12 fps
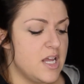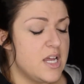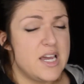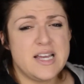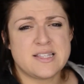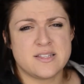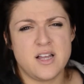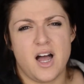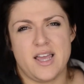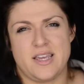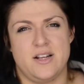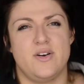it's
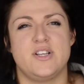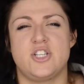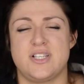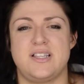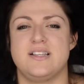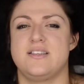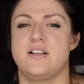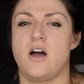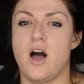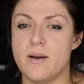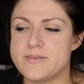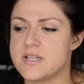not, you know, it's just, it's an
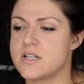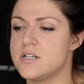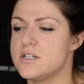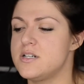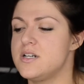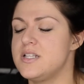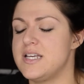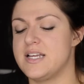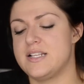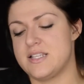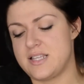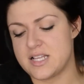obstacle
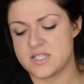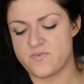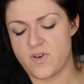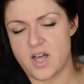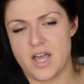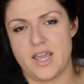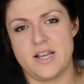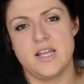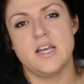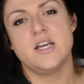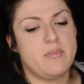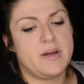and that's fine.
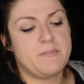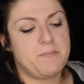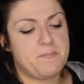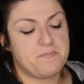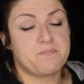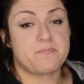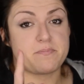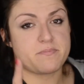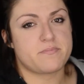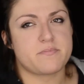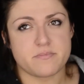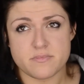But
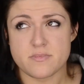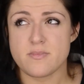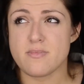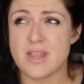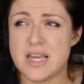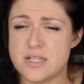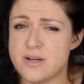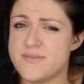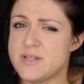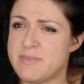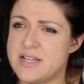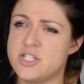I do have
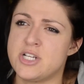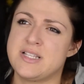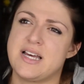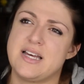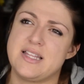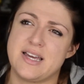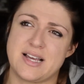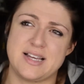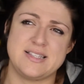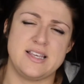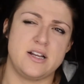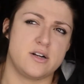to mention that, like I
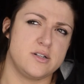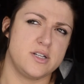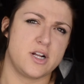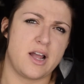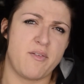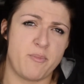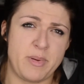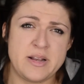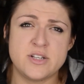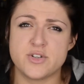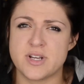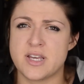said earlier, I've
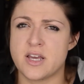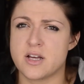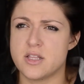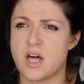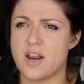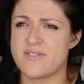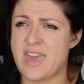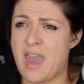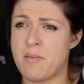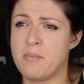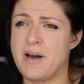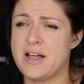been drinking a lot of
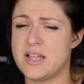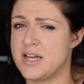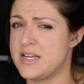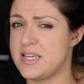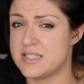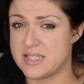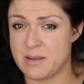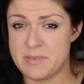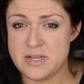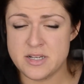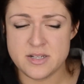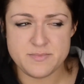chamomile honey and
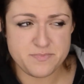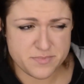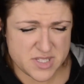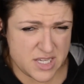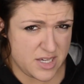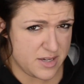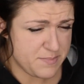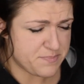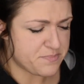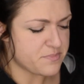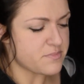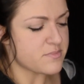lemon tea.
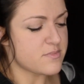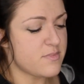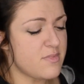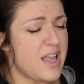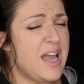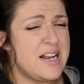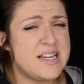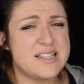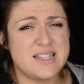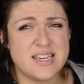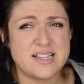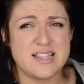And I
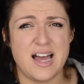think